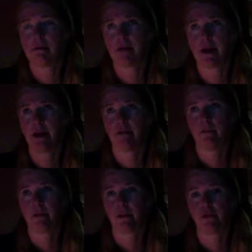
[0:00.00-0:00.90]
and
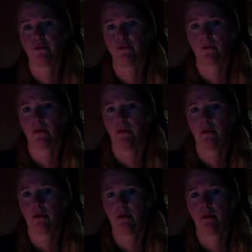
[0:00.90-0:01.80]
withdrawal.
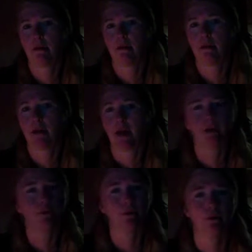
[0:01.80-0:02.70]
I
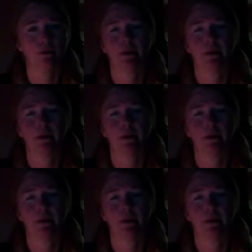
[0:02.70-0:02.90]
don't know.